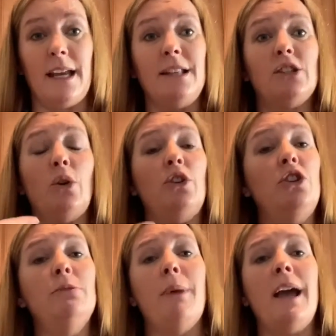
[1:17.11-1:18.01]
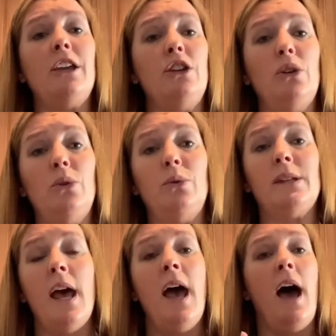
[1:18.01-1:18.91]
And so you might use
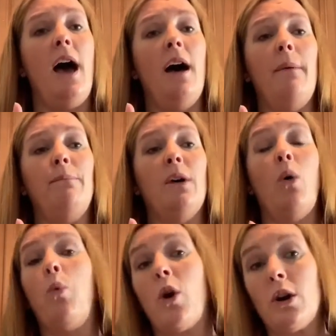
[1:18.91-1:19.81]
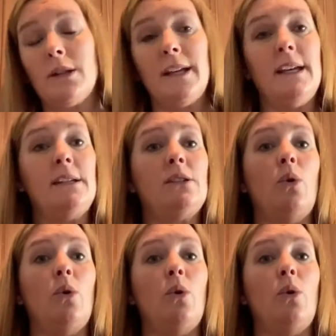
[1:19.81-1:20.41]
a word list